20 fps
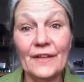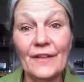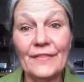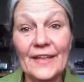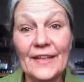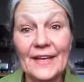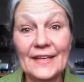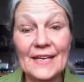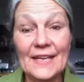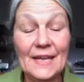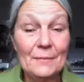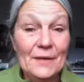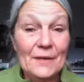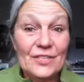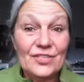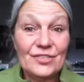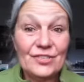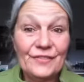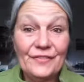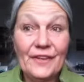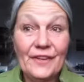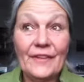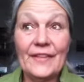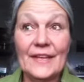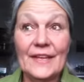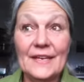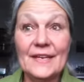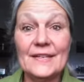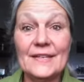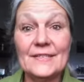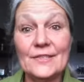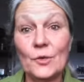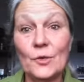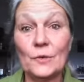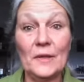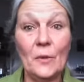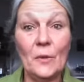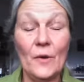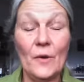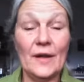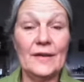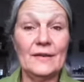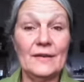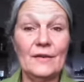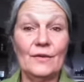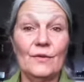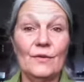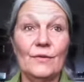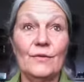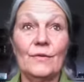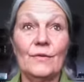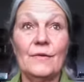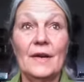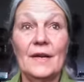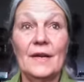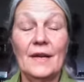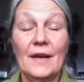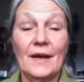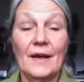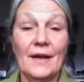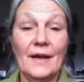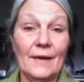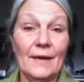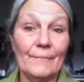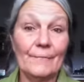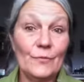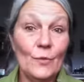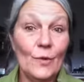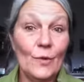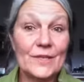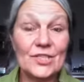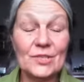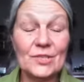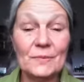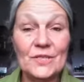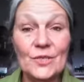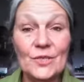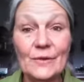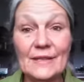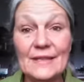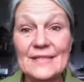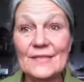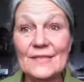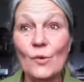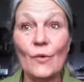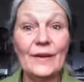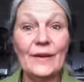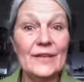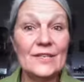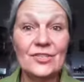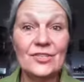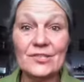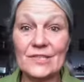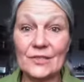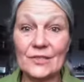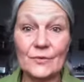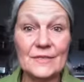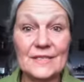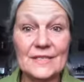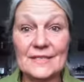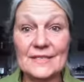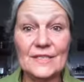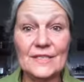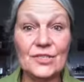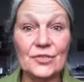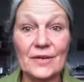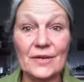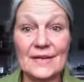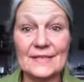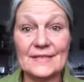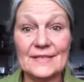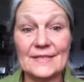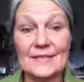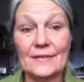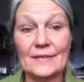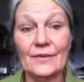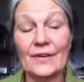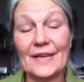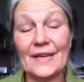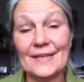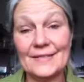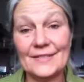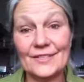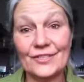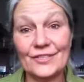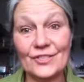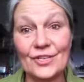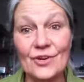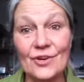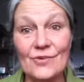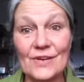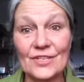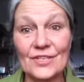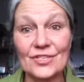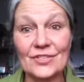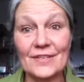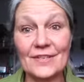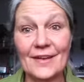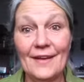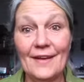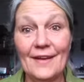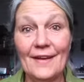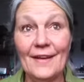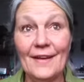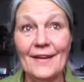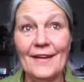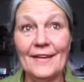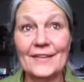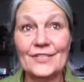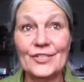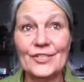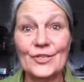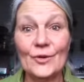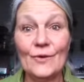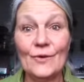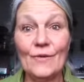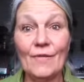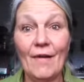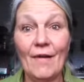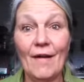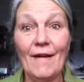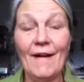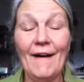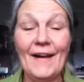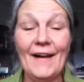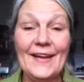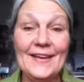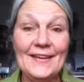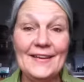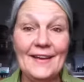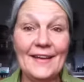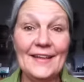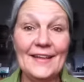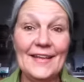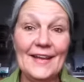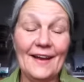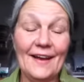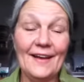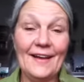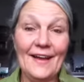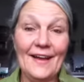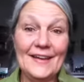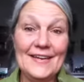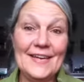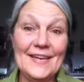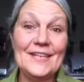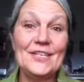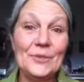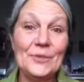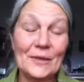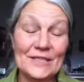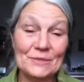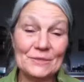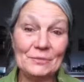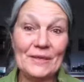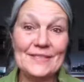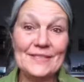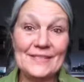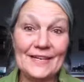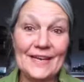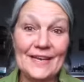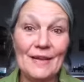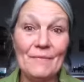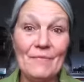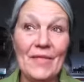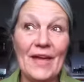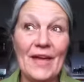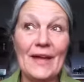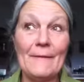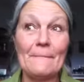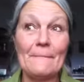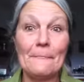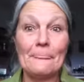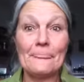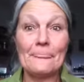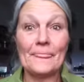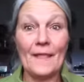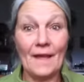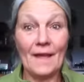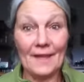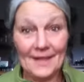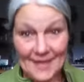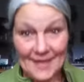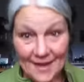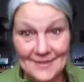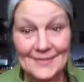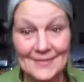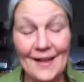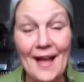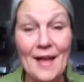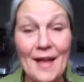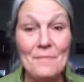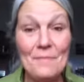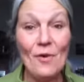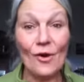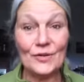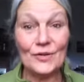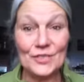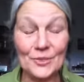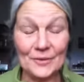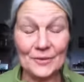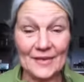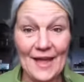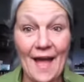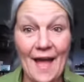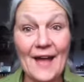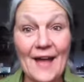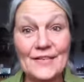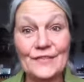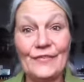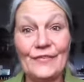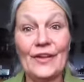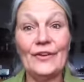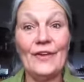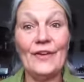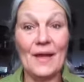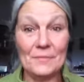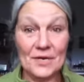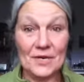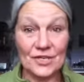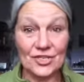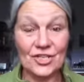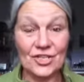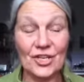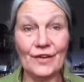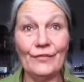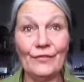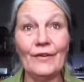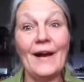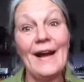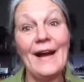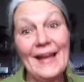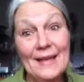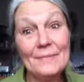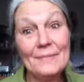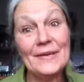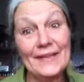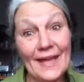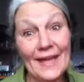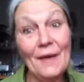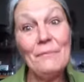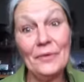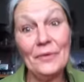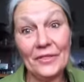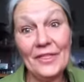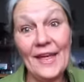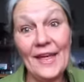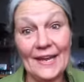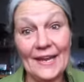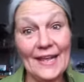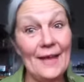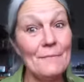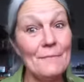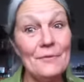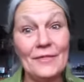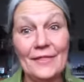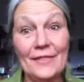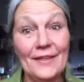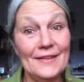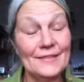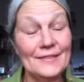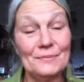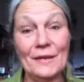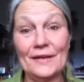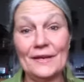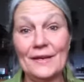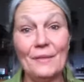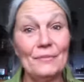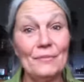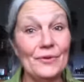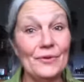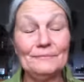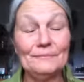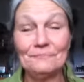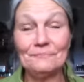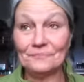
he might feel that he's the only one who wants to be doing this, or he just loses interest, or he gets discouraged. So I needed to explain to him that, yes, I'm also an activator, I'm an achiever, I am an empathetic. Empathy is my number